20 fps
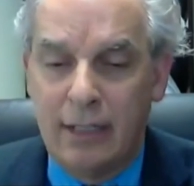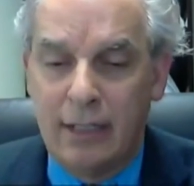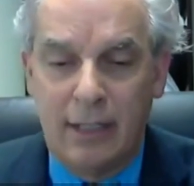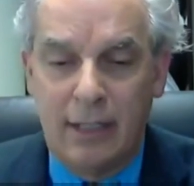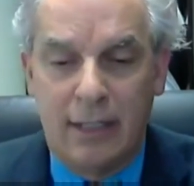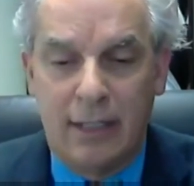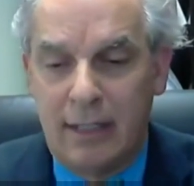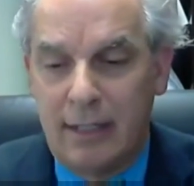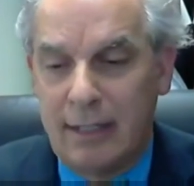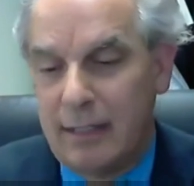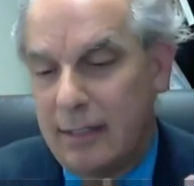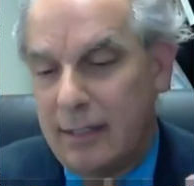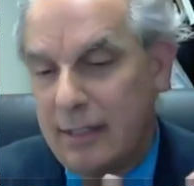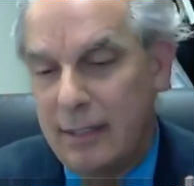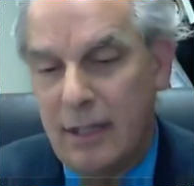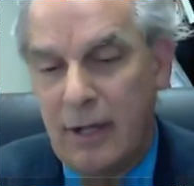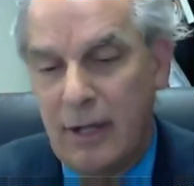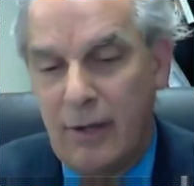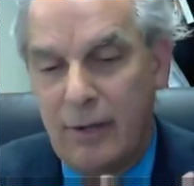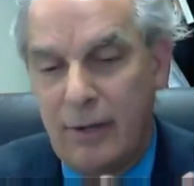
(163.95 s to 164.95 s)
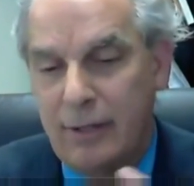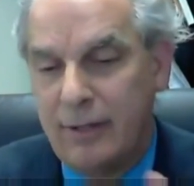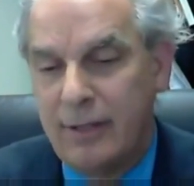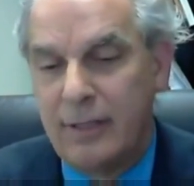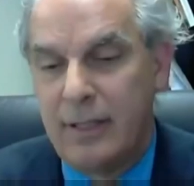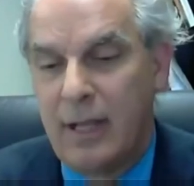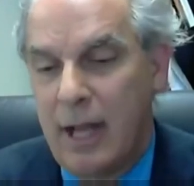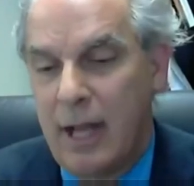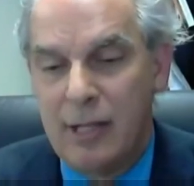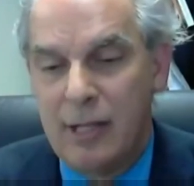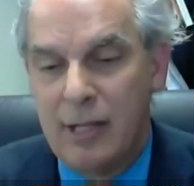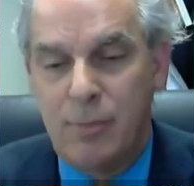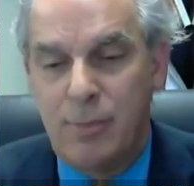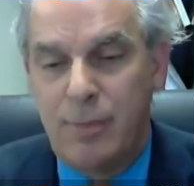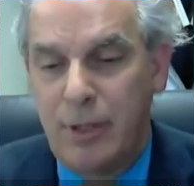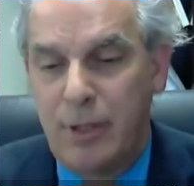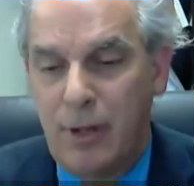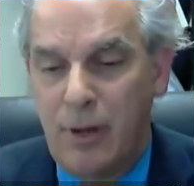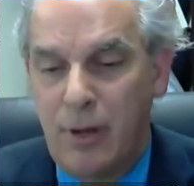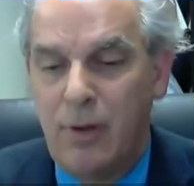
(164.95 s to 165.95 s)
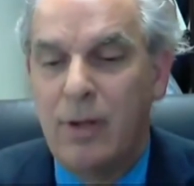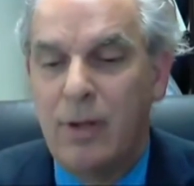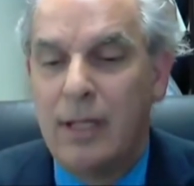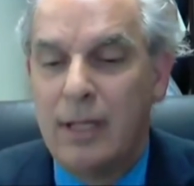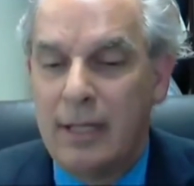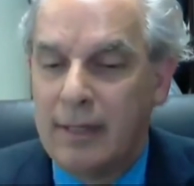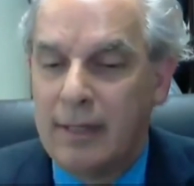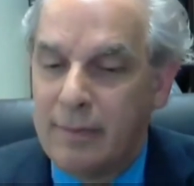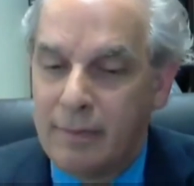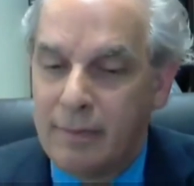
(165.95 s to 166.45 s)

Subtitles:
they're in the hospital.